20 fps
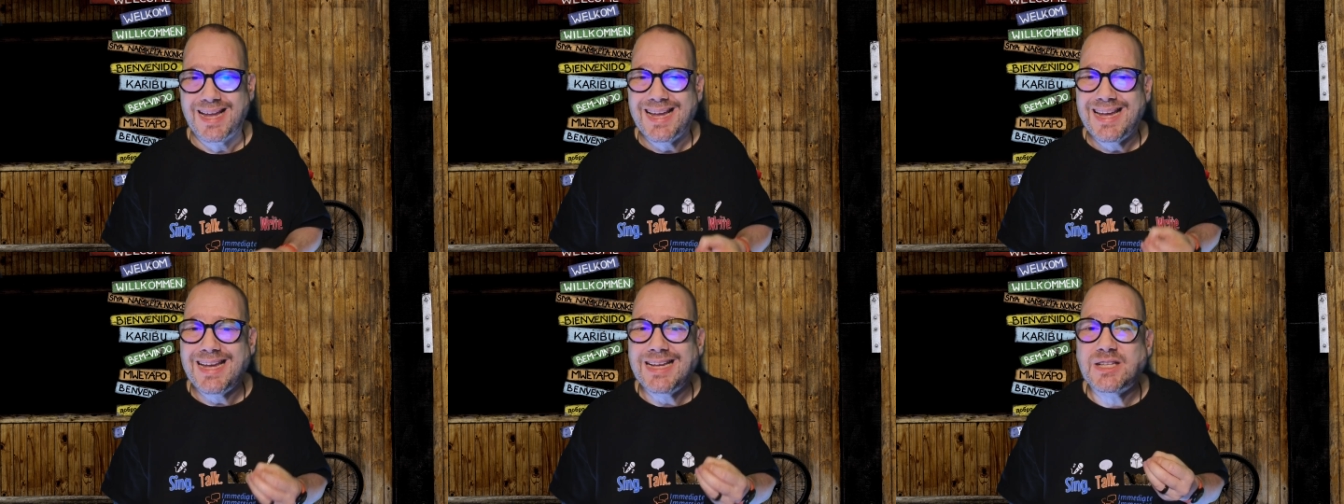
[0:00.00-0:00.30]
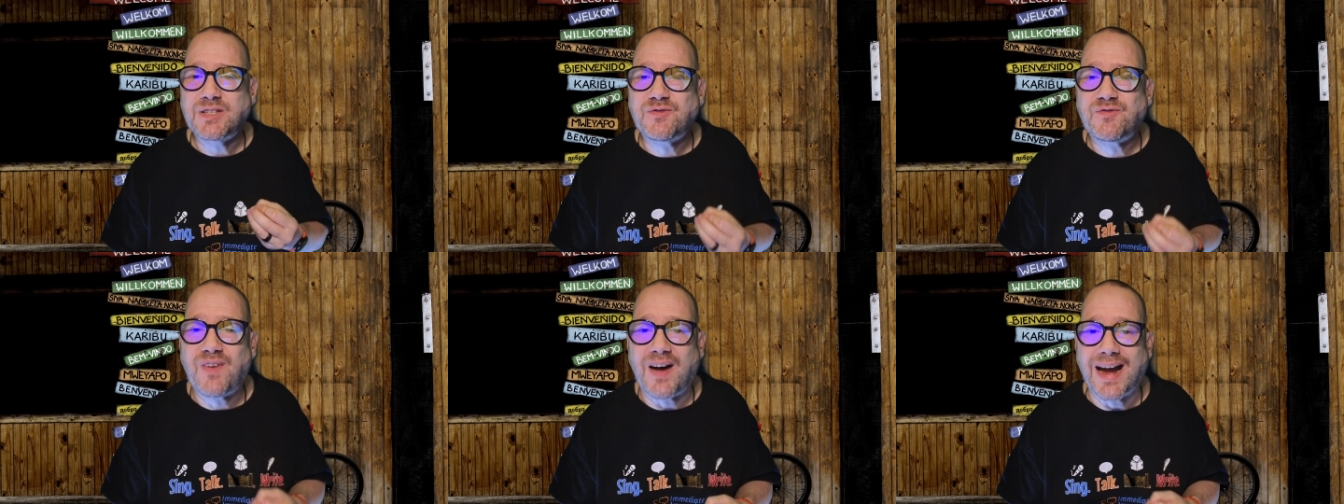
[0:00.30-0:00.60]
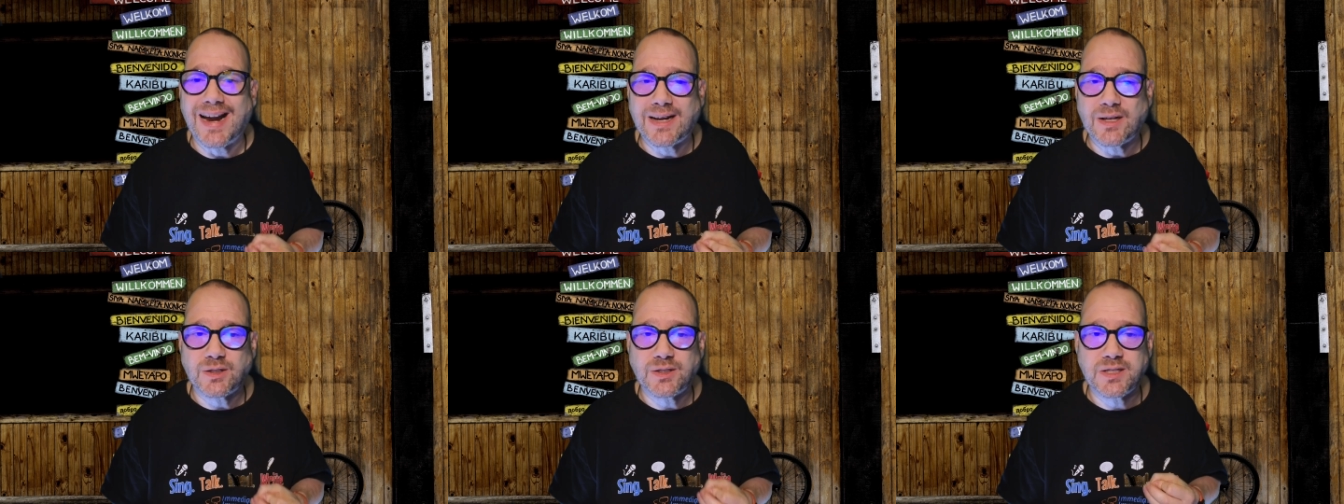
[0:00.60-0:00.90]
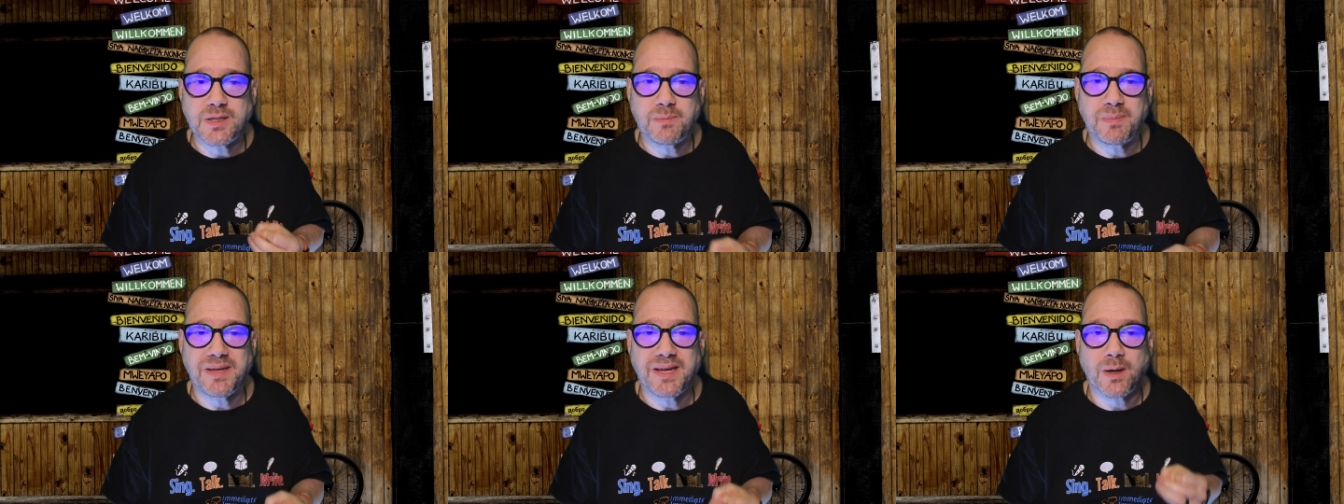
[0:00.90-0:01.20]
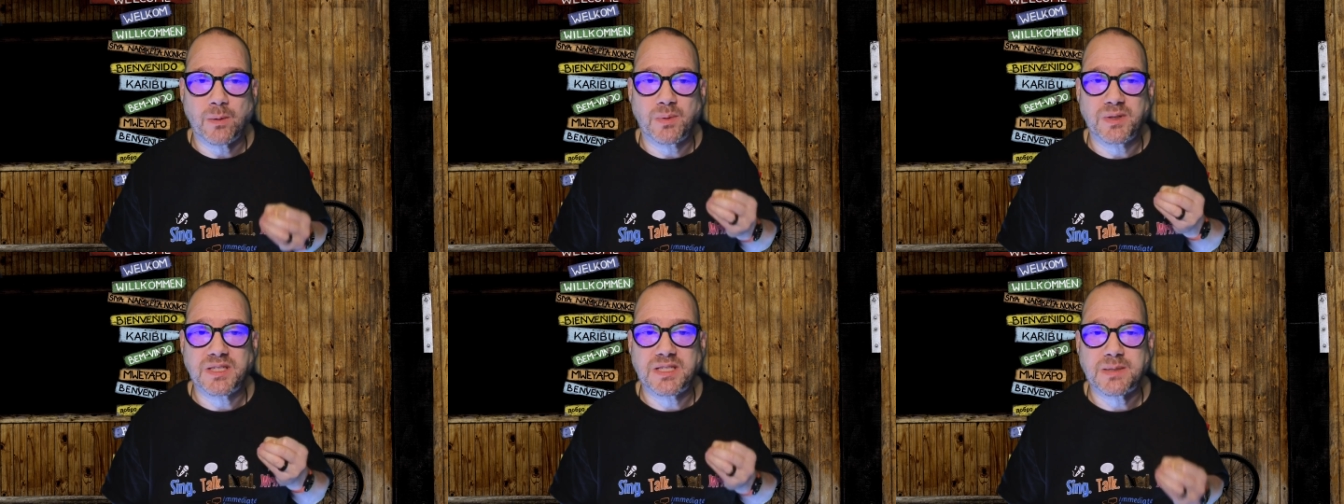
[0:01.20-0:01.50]
it's vital to be
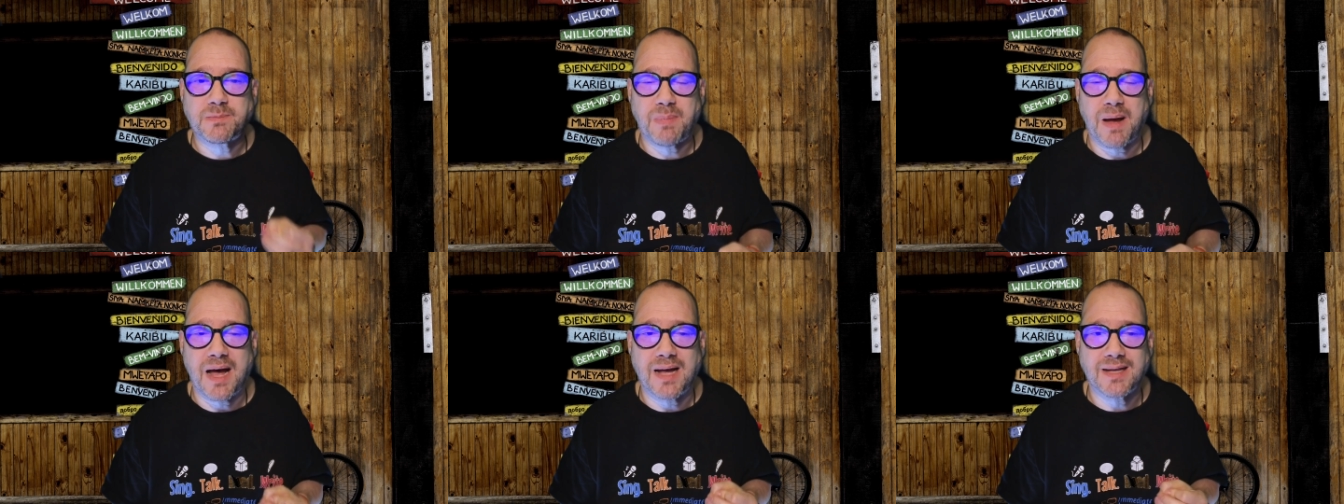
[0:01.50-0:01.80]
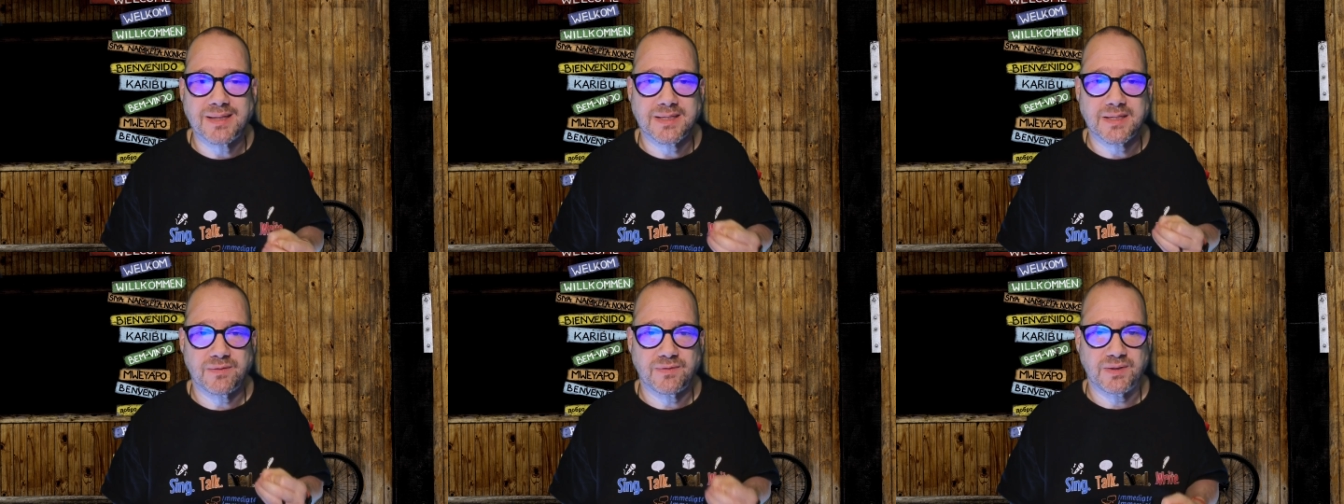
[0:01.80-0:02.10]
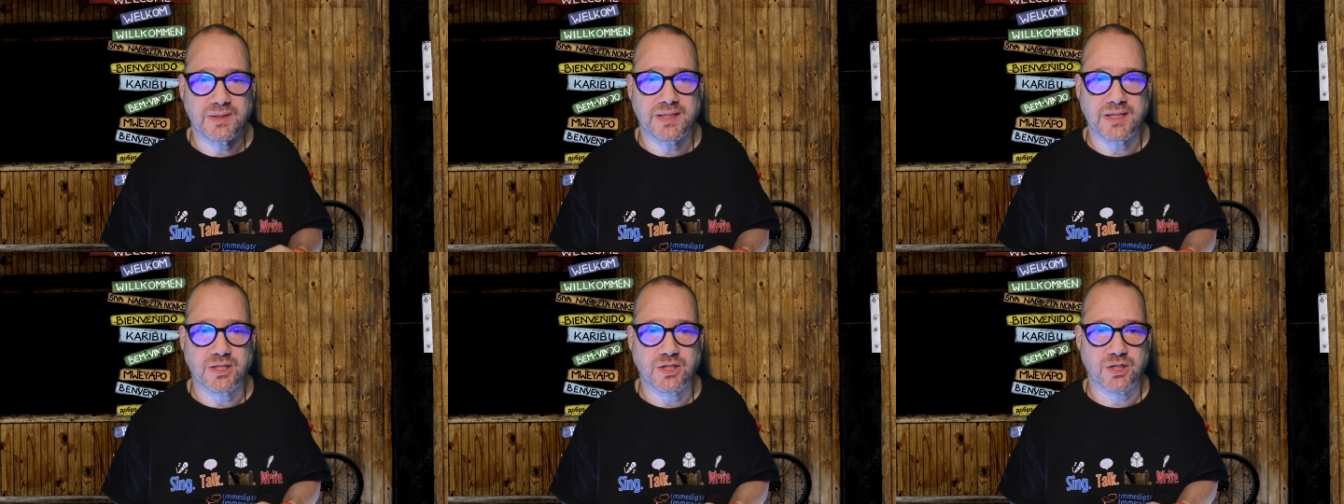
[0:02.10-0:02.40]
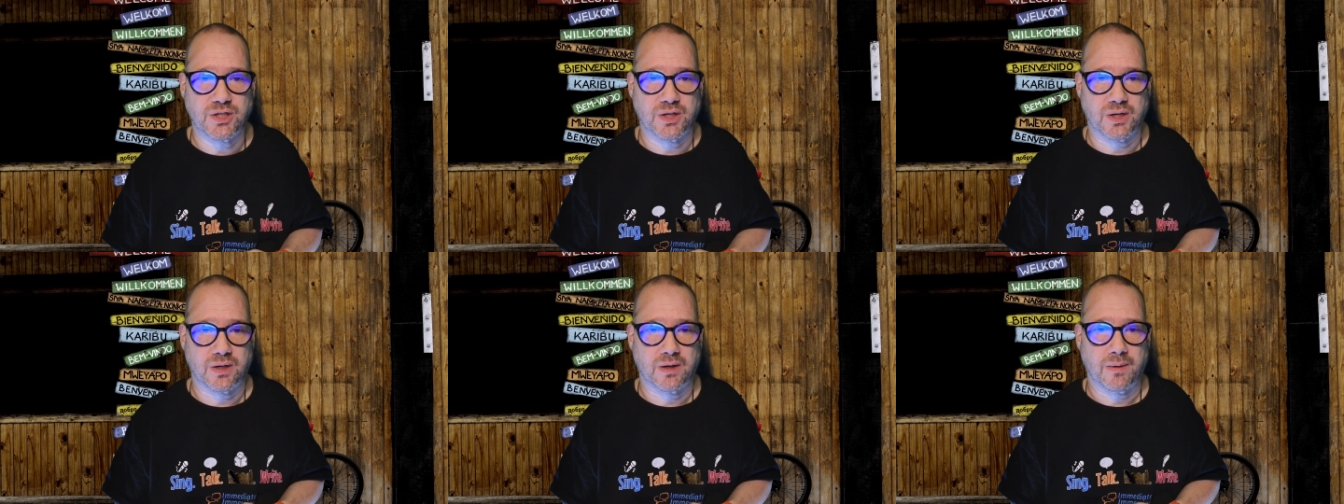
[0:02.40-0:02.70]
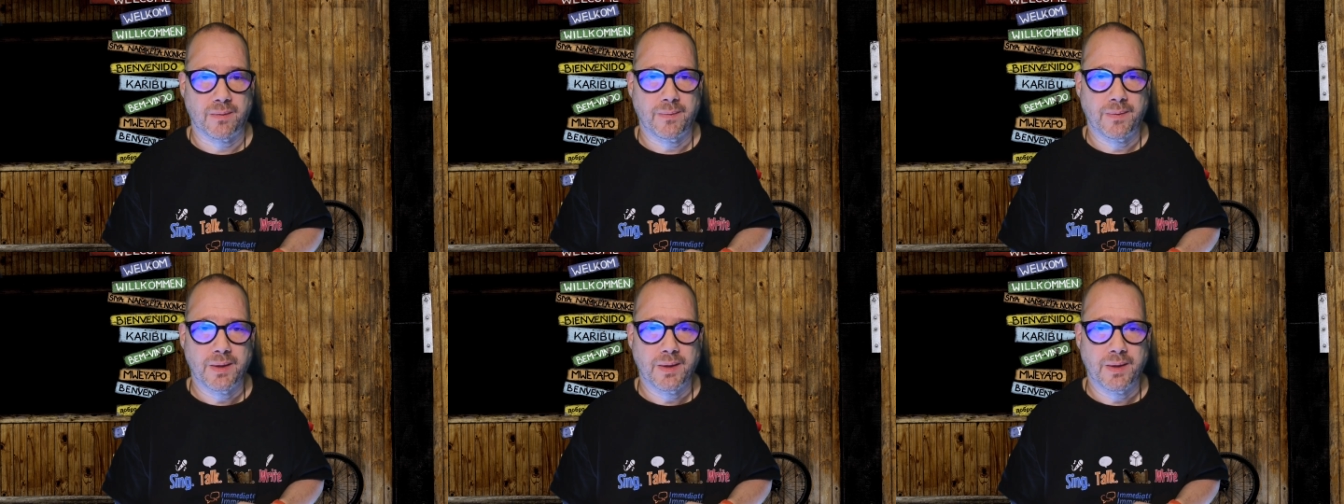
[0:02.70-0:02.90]
a responsive listener.